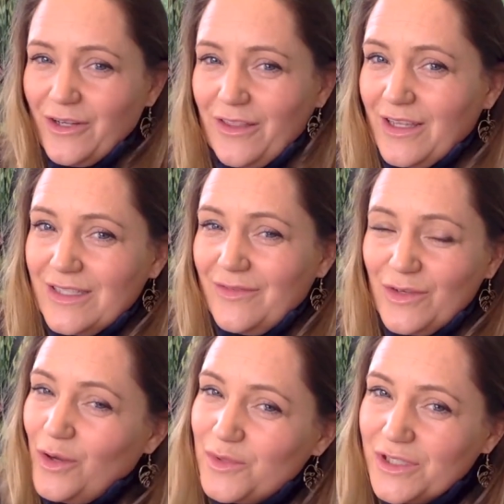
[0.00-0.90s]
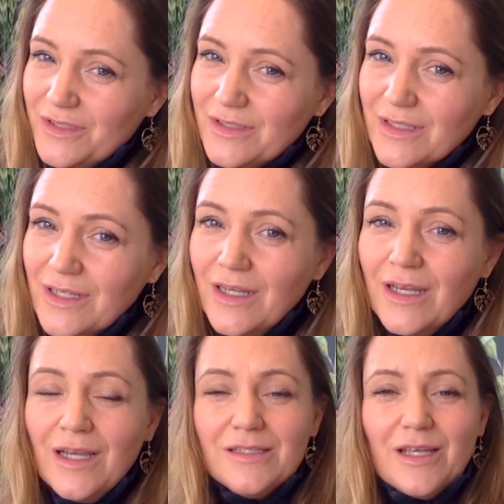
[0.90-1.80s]
know there's even options.
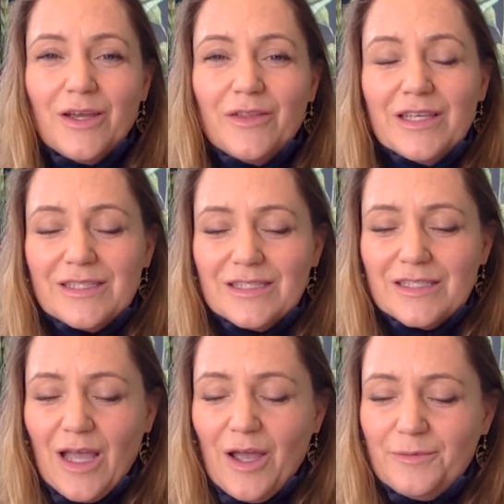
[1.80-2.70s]
So this is